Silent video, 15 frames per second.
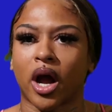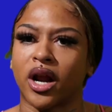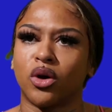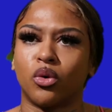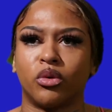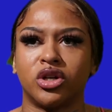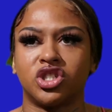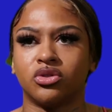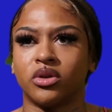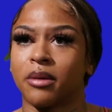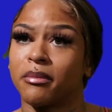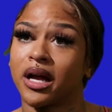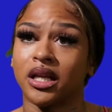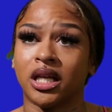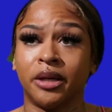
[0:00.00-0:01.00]
I don't want you in
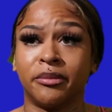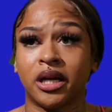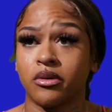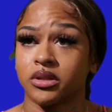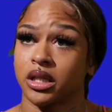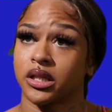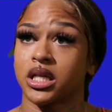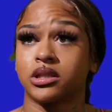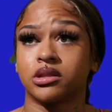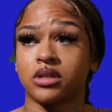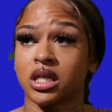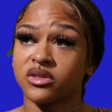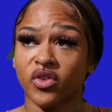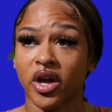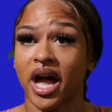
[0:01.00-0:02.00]
my club." And I was like,
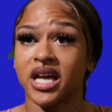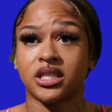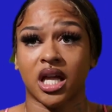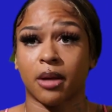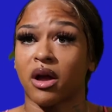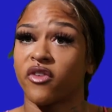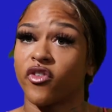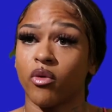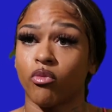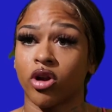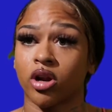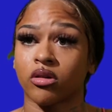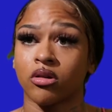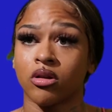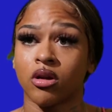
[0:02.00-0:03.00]
that's fine. I said, "Can my friend work?"